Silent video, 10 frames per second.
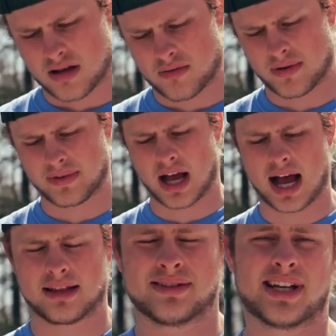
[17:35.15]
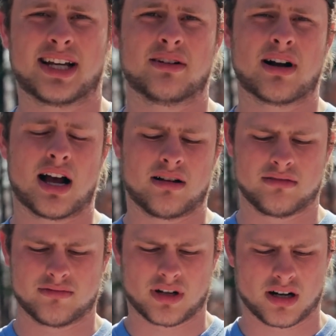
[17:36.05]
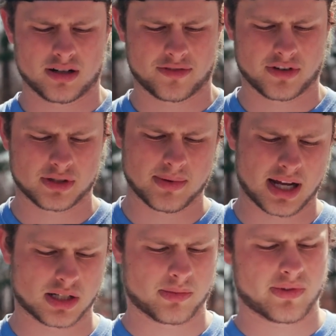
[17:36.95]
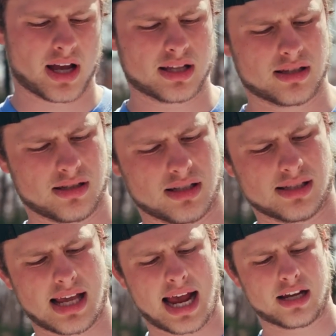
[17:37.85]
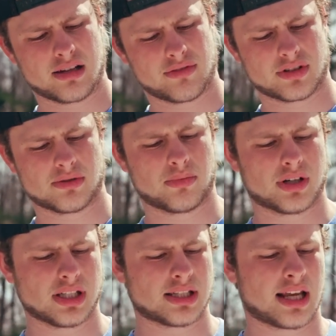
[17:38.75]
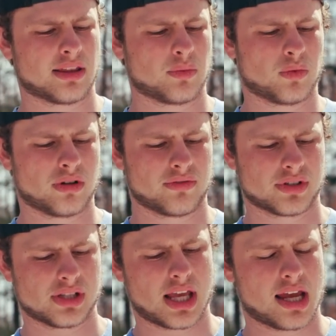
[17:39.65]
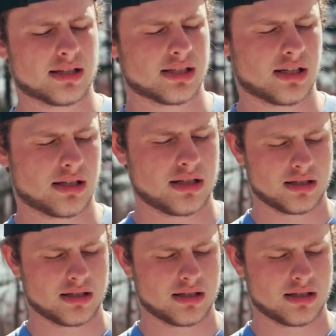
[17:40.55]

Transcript: We've got second round for Hunter's first matchup. We've got Gonzaga versus Boise State, the 1 versus the 8th seed.